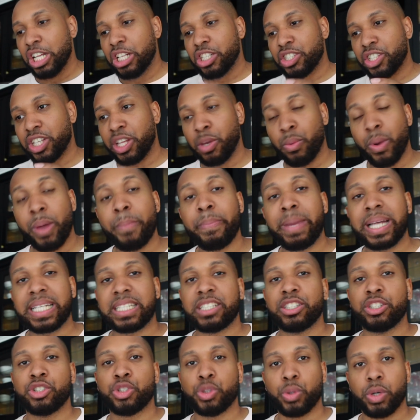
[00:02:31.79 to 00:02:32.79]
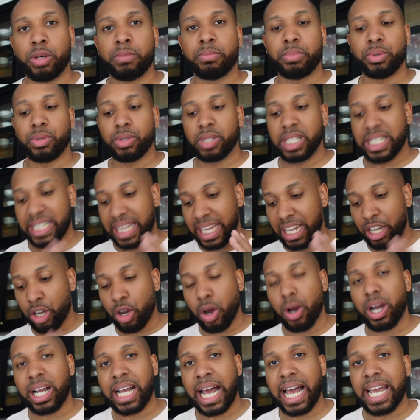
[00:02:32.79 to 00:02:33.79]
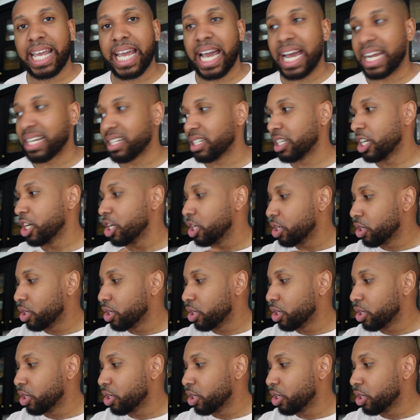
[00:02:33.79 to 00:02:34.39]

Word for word: So they went back to the drawing board, they got a Cayenne,